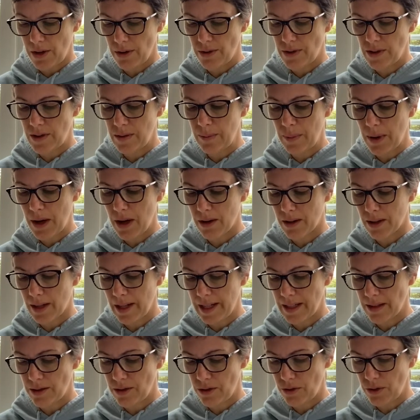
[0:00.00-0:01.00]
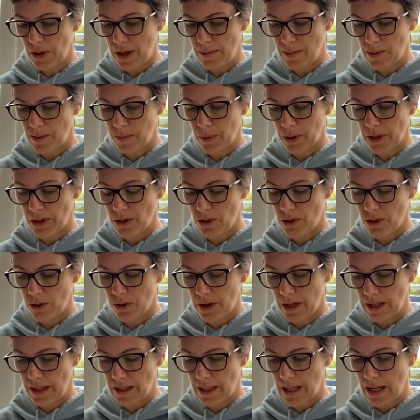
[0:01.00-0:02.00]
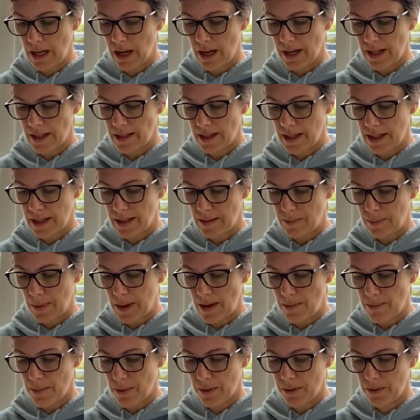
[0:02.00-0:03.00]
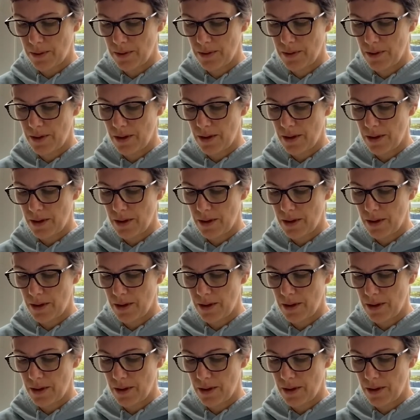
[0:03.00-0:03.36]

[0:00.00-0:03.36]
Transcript: whose sparkling streams bring joy and delight to his people.